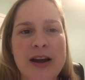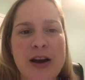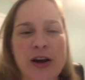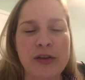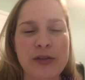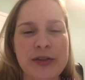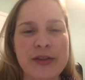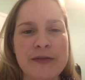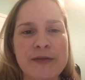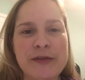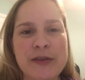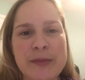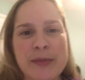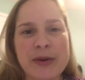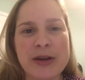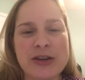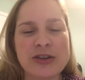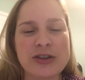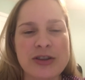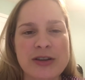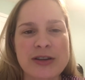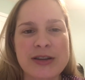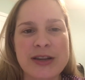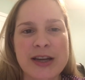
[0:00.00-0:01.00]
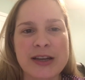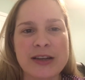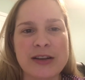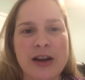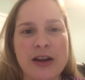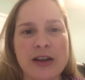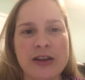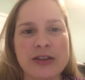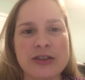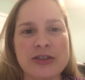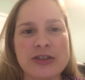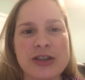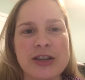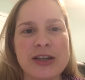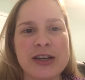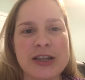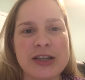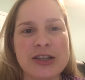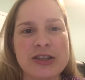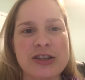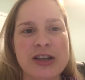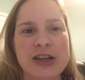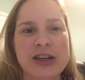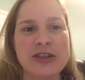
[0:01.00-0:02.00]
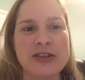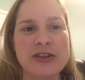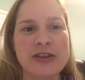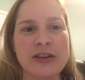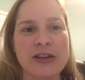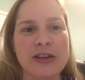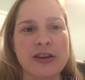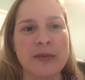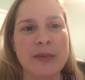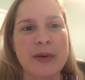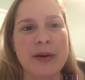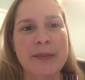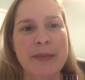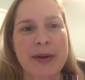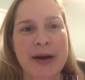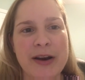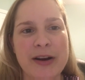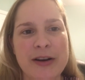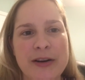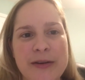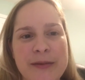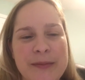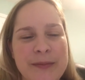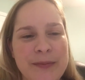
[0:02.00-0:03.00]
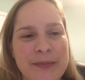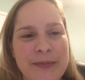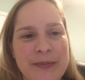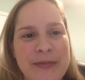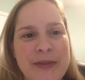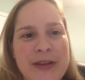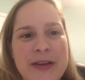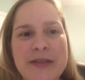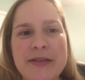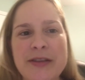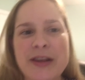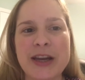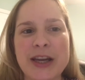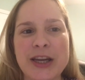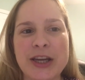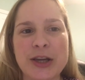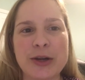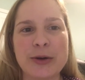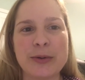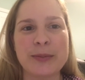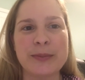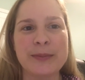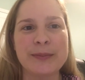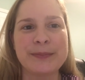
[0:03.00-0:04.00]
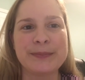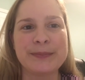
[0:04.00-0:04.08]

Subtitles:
health information technology and exchange a little bit better. Thank you.